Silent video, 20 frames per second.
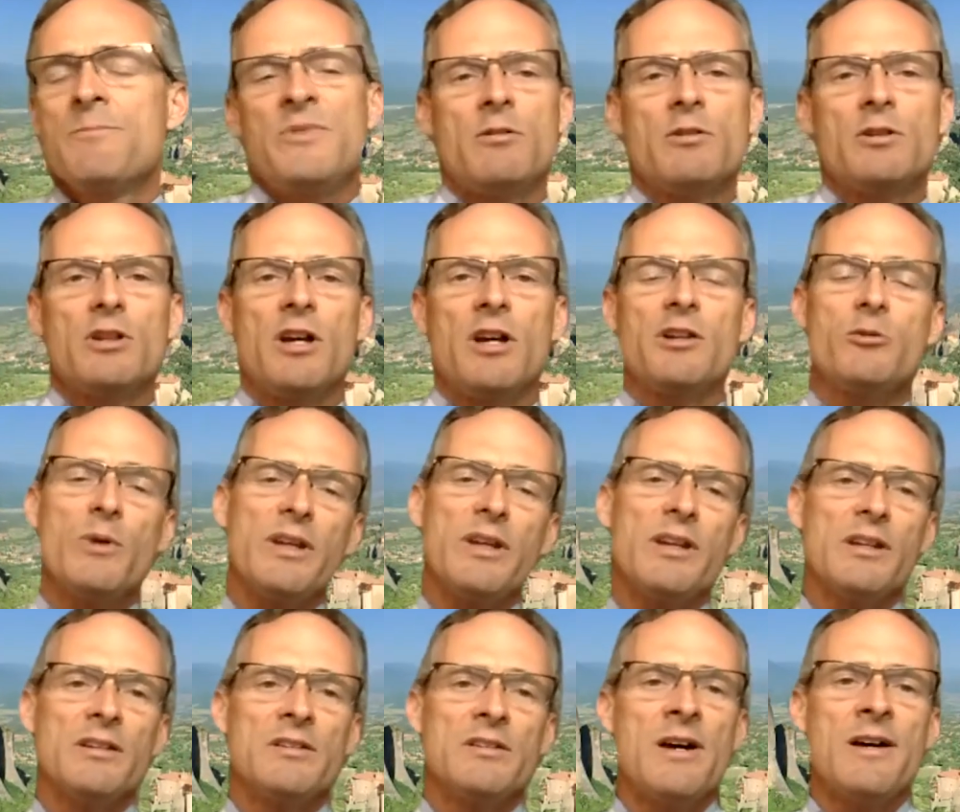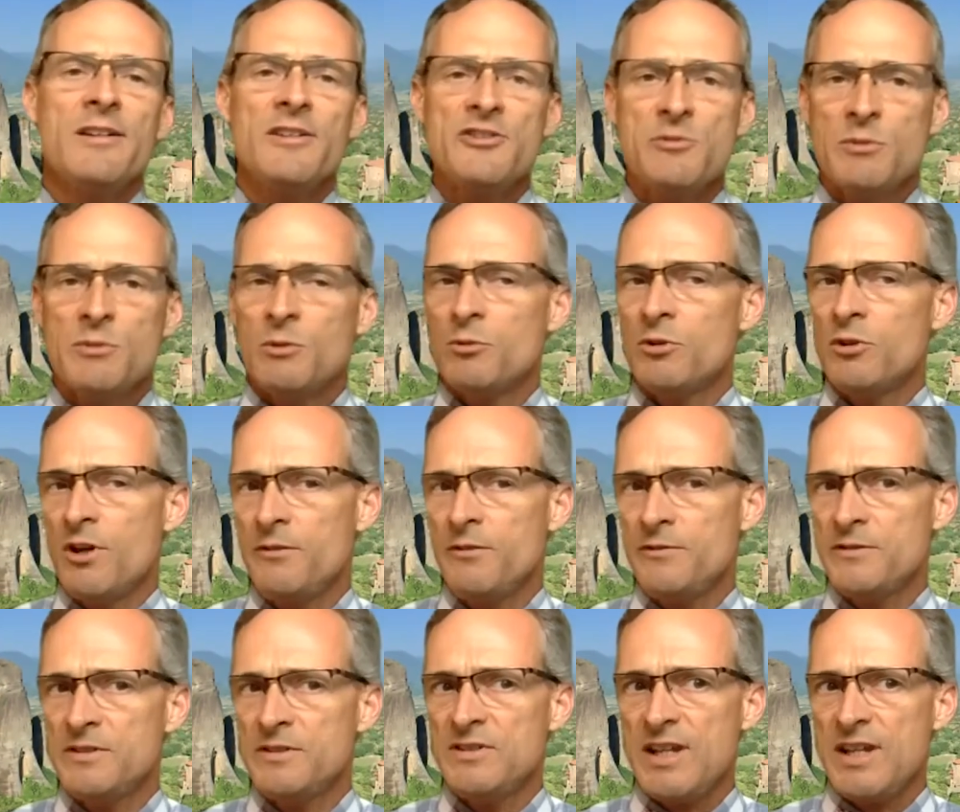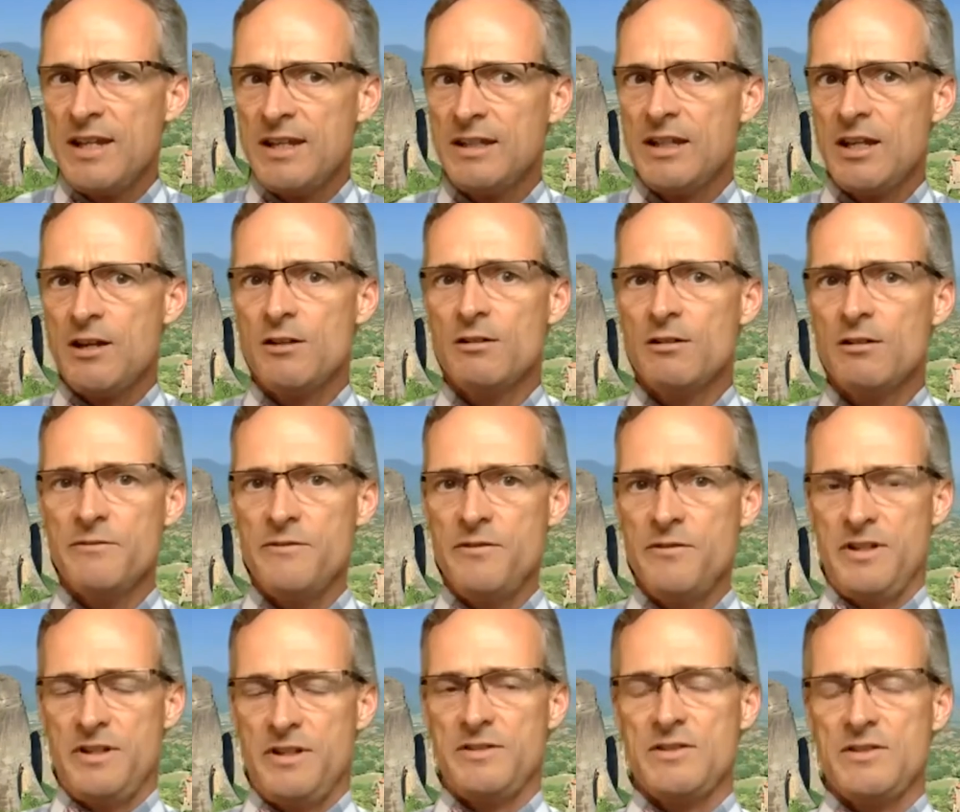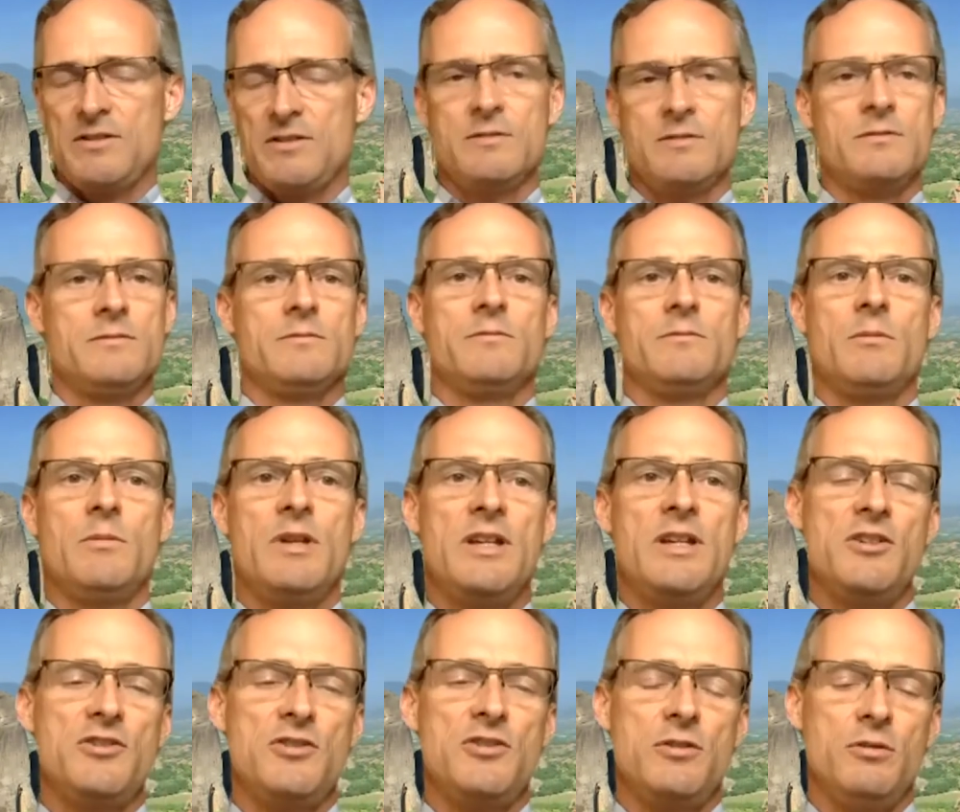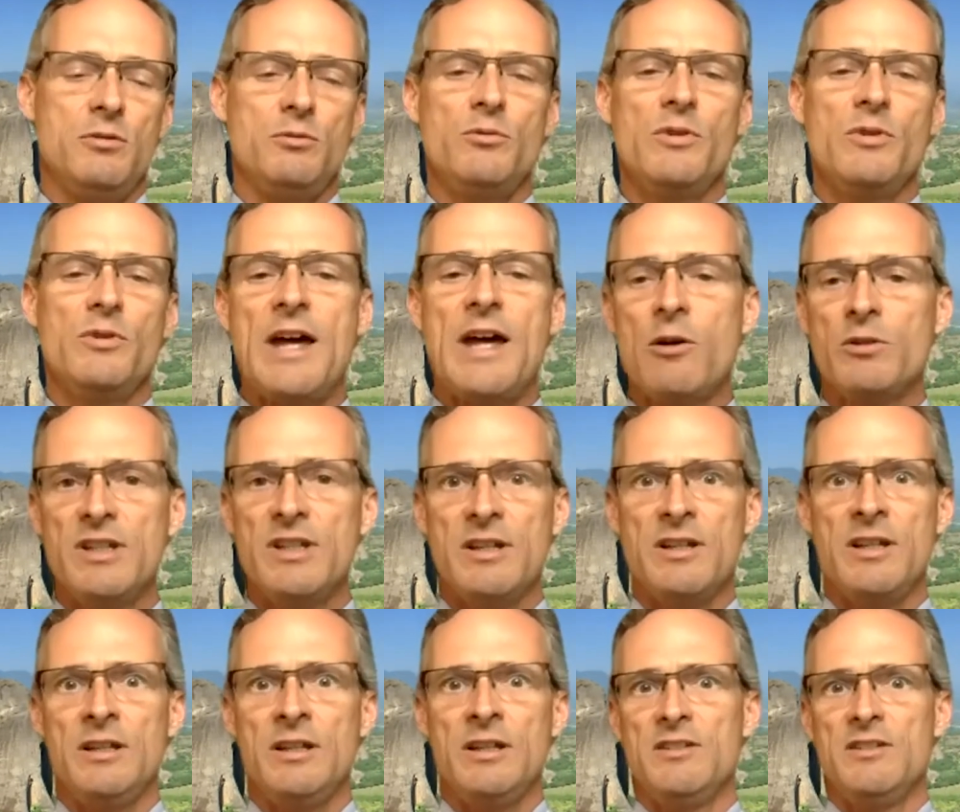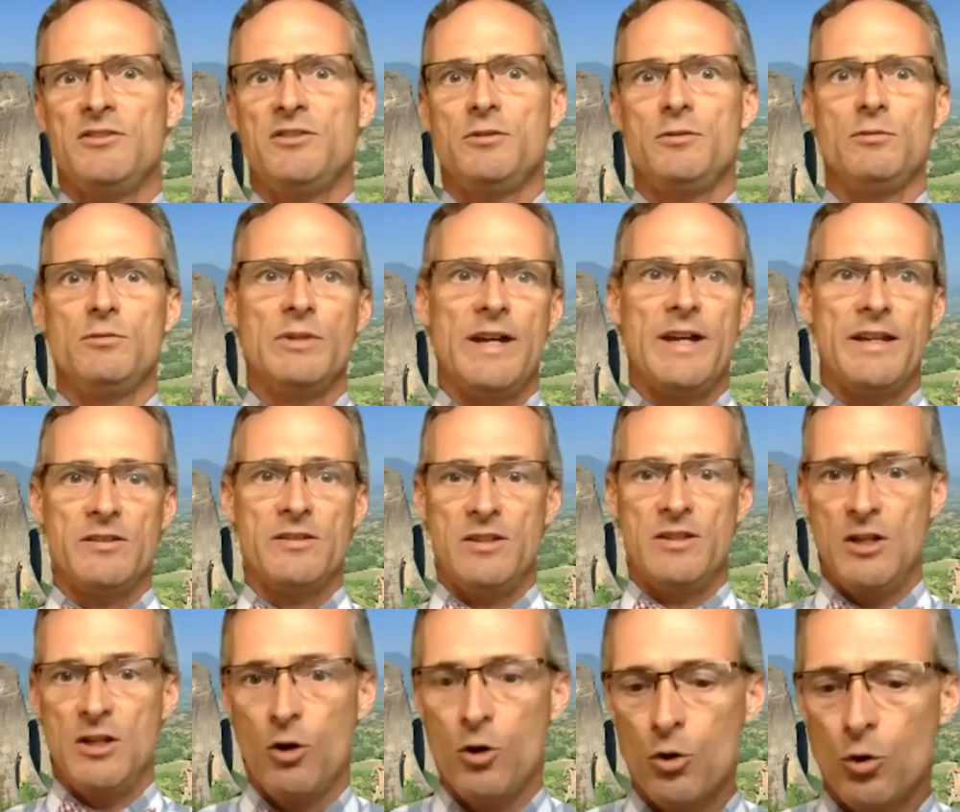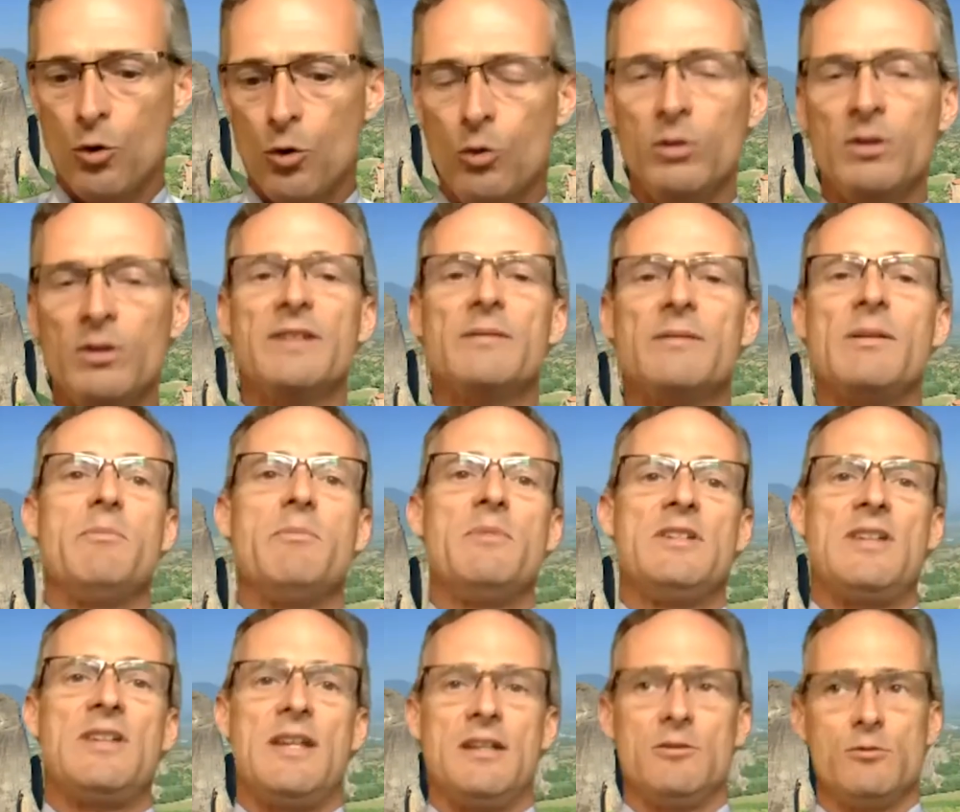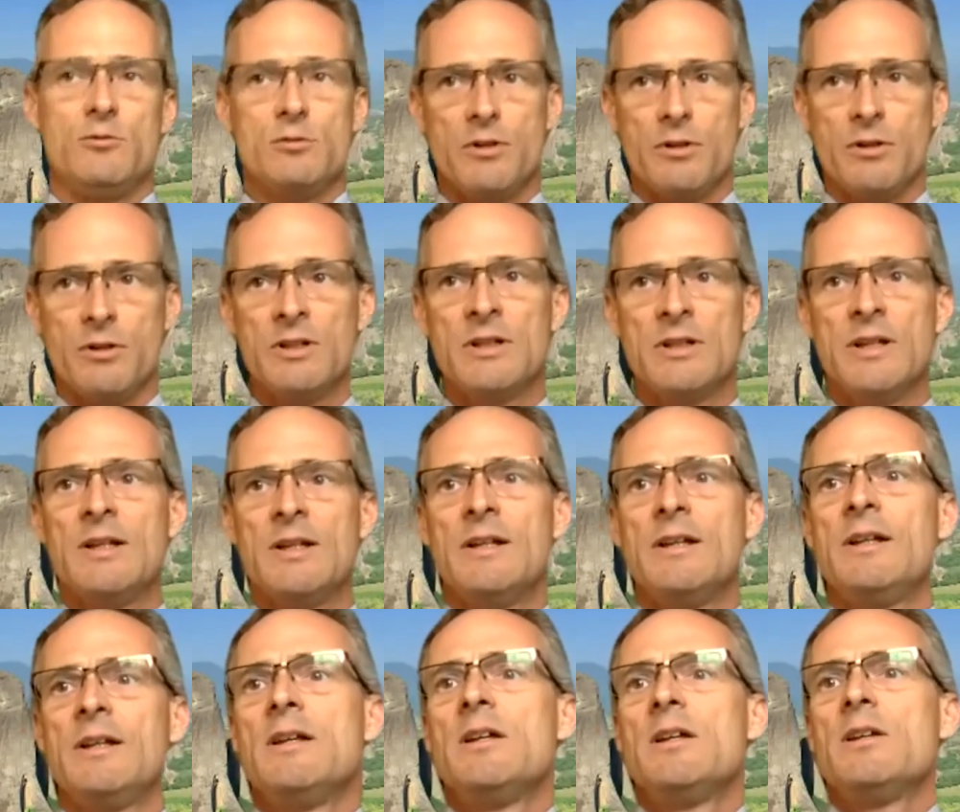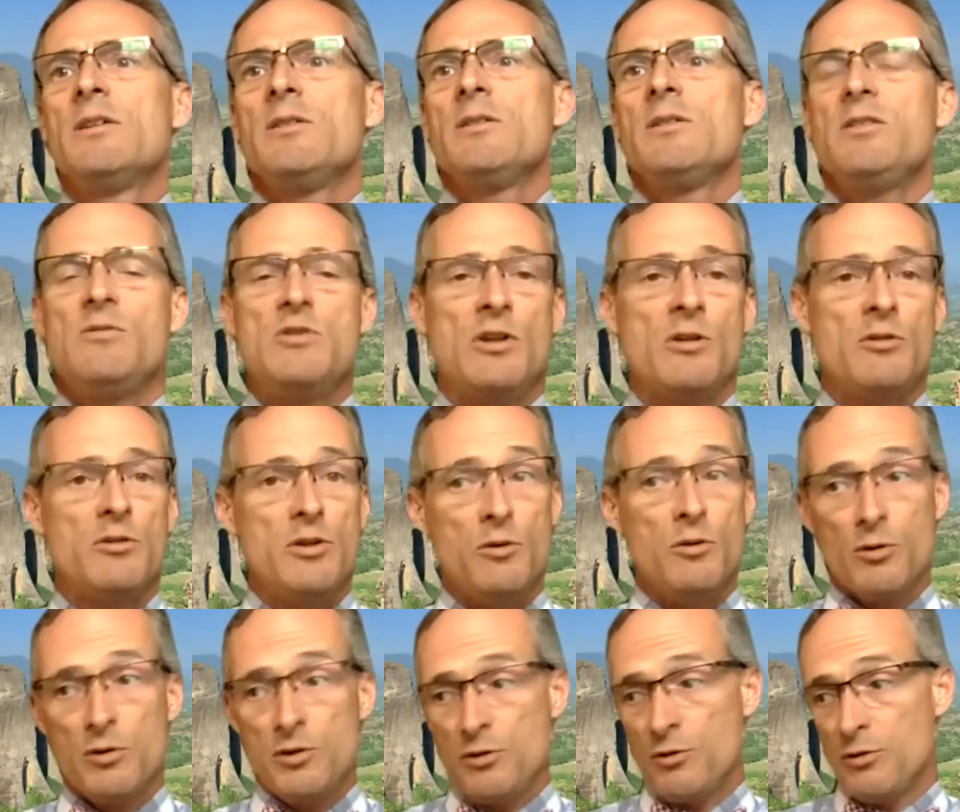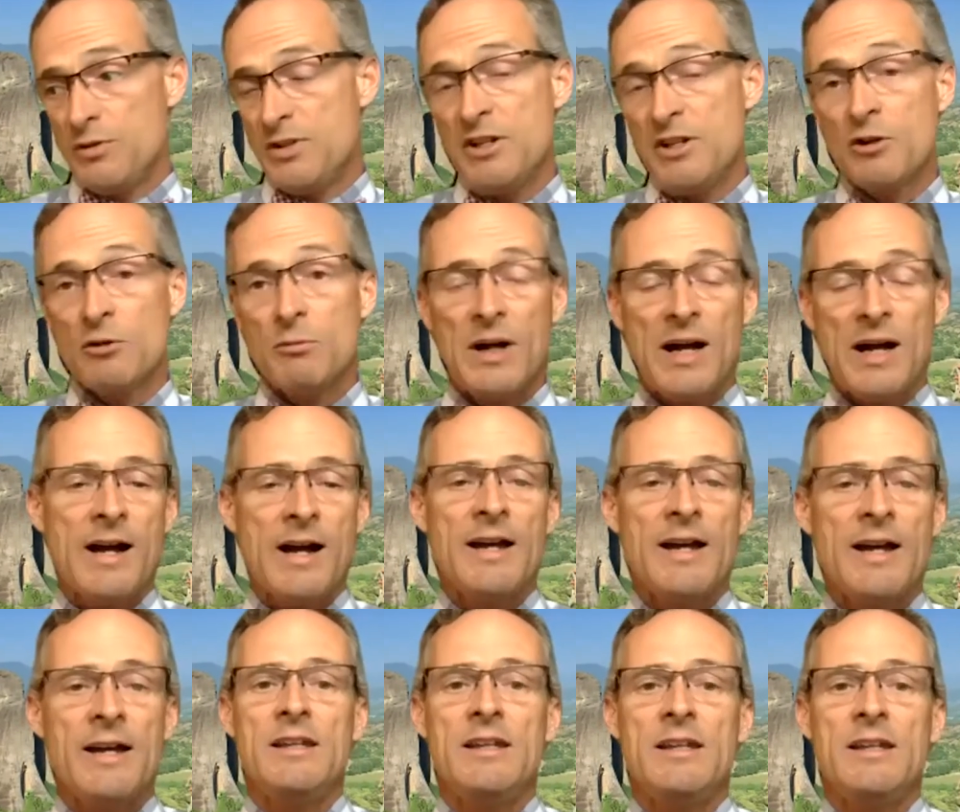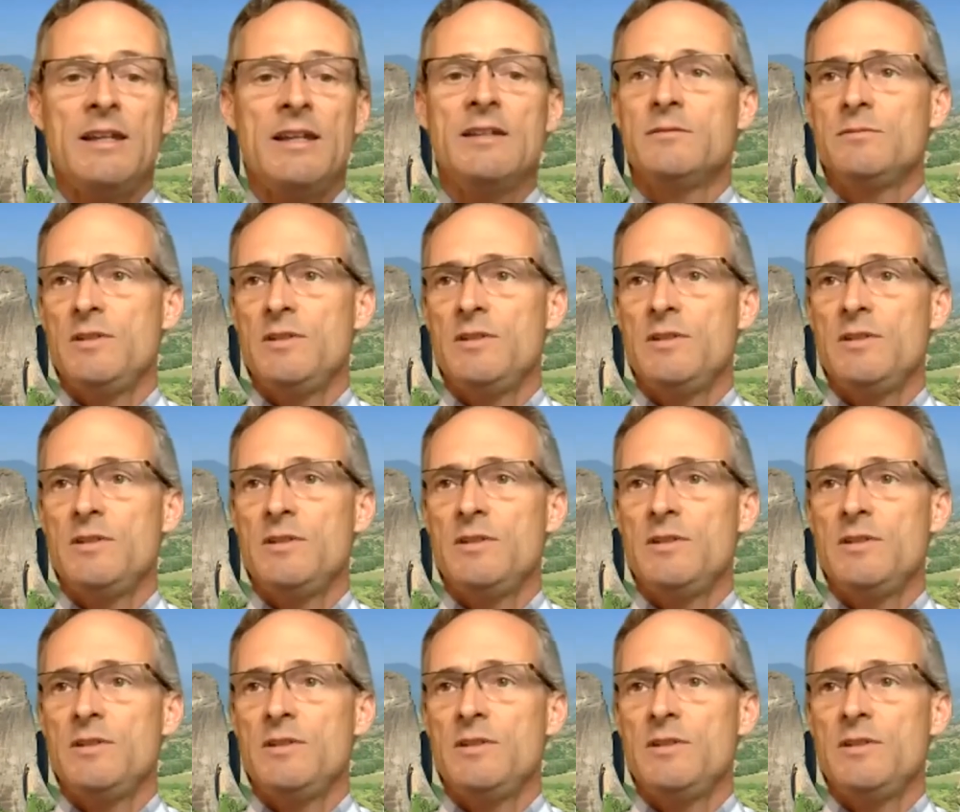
Now, a quick acknowledgement will often take care of this issue without getting into like the whole let me take an order. You know, you're nearby.